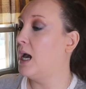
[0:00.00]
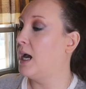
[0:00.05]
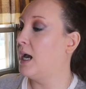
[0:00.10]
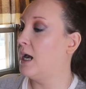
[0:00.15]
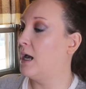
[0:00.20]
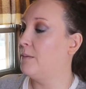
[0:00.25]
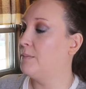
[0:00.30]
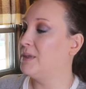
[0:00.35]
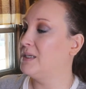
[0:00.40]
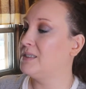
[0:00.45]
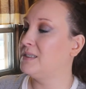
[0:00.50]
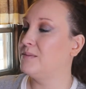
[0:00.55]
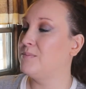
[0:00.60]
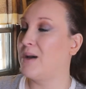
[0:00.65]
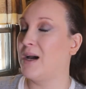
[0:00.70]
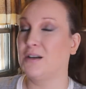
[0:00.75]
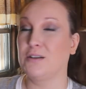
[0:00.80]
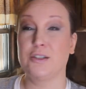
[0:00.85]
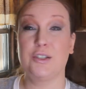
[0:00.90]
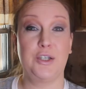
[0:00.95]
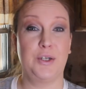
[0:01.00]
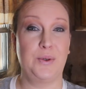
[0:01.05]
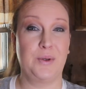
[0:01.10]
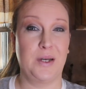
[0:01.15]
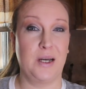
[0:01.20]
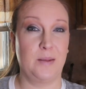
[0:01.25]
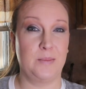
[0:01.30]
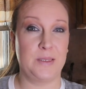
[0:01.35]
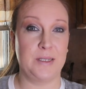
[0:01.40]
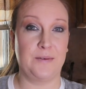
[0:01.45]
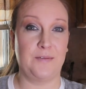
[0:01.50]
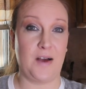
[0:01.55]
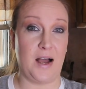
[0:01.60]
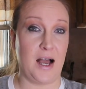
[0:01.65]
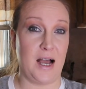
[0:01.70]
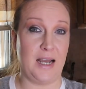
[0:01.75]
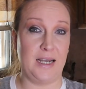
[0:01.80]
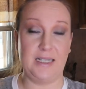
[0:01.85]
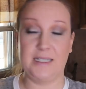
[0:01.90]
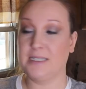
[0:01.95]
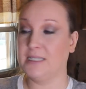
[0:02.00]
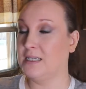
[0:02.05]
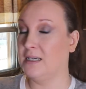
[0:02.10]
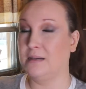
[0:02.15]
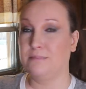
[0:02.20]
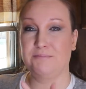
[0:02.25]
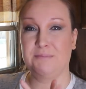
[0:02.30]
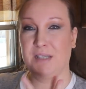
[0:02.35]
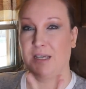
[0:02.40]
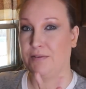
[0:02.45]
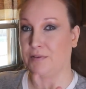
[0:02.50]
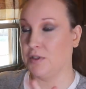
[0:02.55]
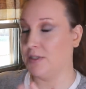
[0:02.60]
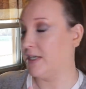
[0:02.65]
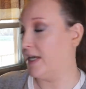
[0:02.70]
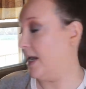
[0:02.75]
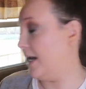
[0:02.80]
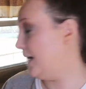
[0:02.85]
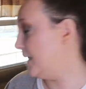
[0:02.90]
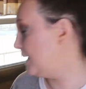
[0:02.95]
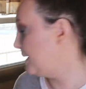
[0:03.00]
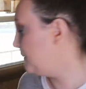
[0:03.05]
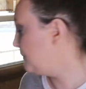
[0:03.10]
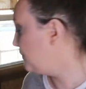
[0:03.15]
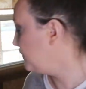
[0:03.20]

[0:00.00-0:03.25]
It's about 2 cups of ice, give or take.